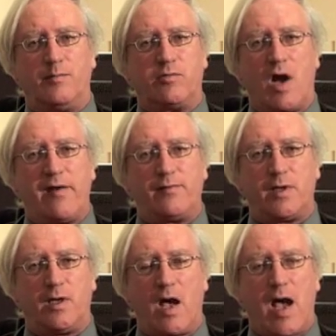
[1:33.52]

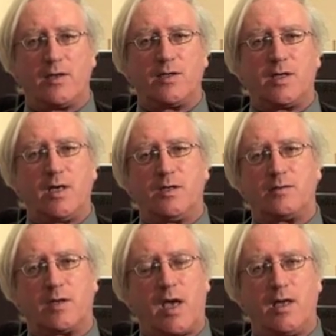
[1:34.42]
rivaling heart
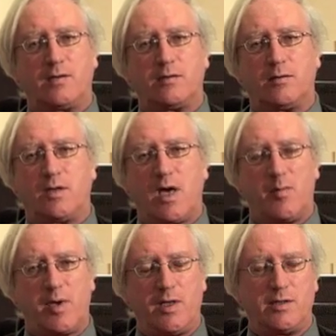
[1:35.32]
disease or cancer or
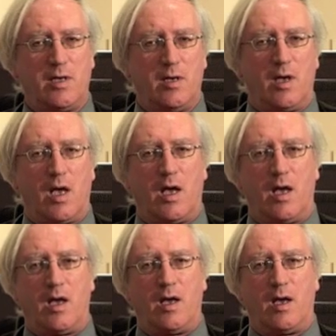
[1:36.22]
diabetes
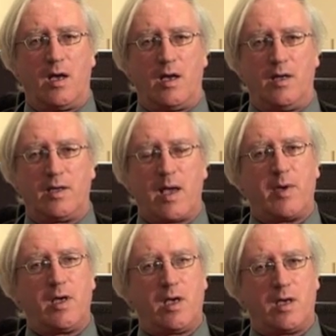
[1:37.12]
in
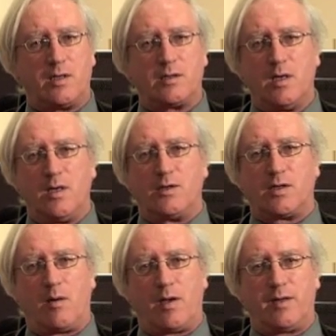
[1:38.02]
coming years.
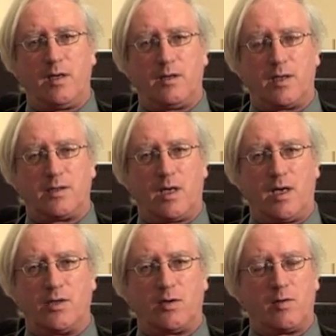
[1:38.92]
So I think that
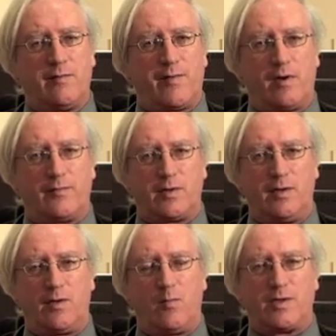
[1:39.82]
it's all involved
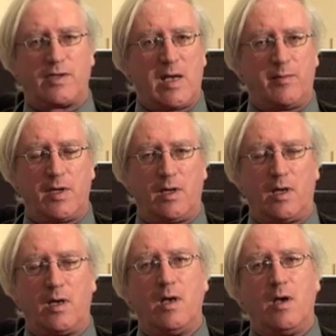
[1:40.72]
in the same thing
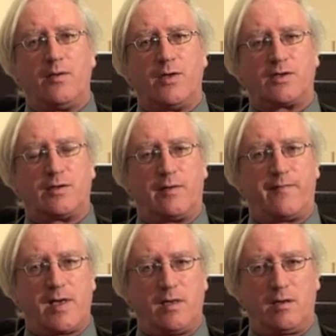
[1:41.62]
here. The
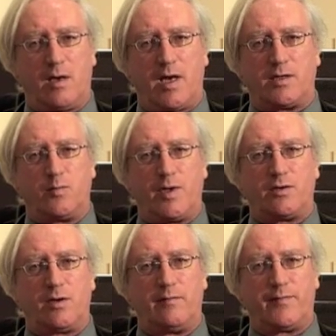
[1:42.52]
fatty diets
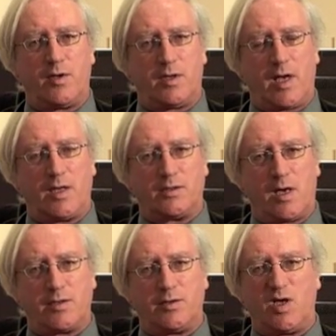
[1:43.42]
which convert
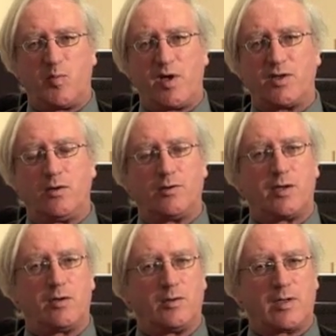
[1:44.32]
anxiety to depression
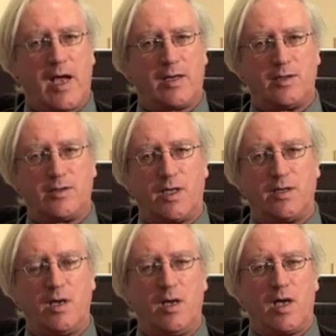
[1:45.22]
also cause heart
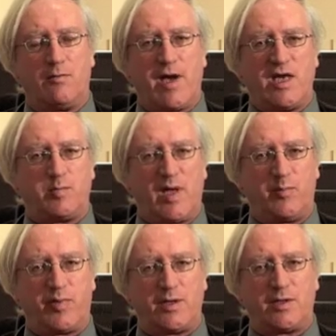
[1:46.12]
disease and raise
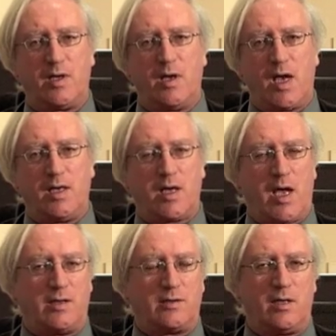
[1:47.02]
blood pressure and
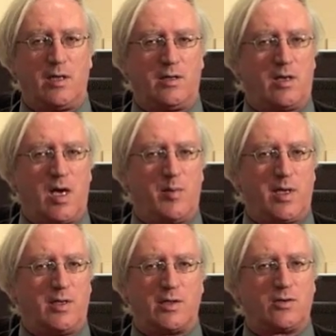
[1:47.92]
cancer and
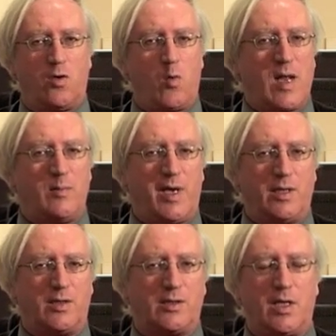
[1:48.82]
diabetes. It's all one
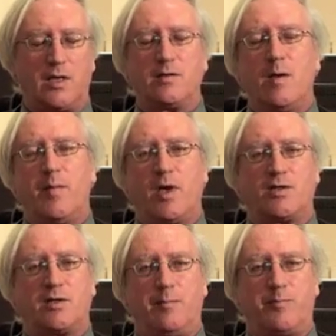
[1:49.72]
big disease
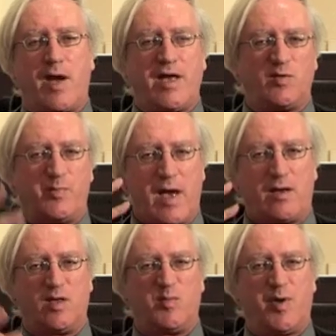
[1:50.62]
because the brain's
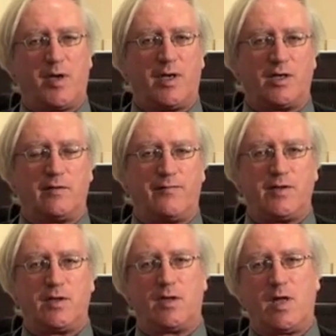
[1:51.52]
part of the body. It's a
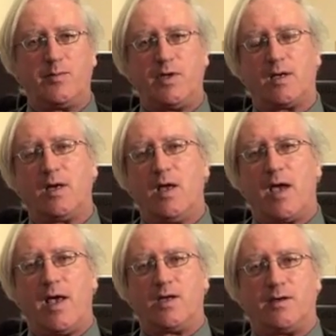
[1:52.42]
physical object
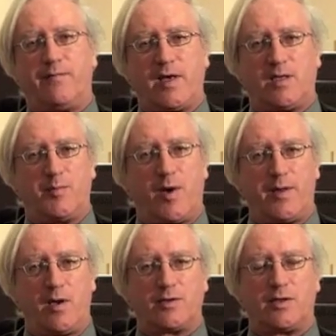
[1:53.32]
and it's affected by
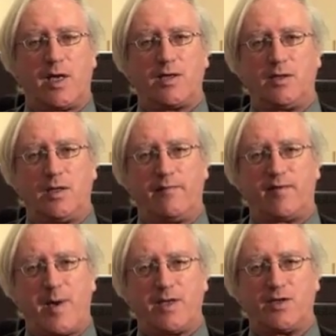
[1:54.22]
the oxidation and the
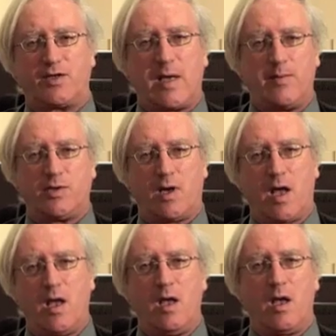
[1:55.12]
inflammation the same as your
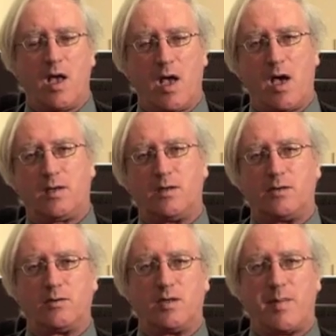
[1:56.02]
heart
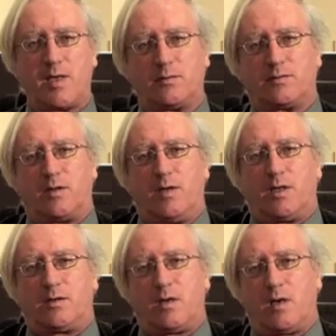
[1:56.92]
is or your muscles, so you
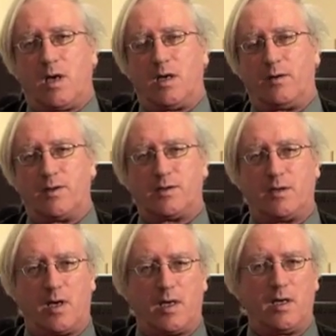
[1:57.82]
get tired on this
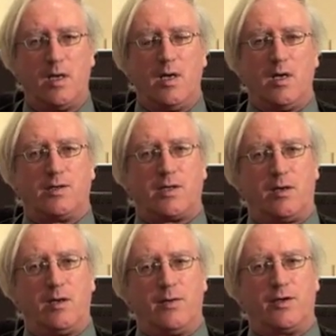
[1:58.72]
diet.
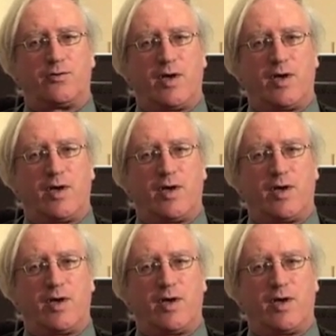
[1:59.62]
So the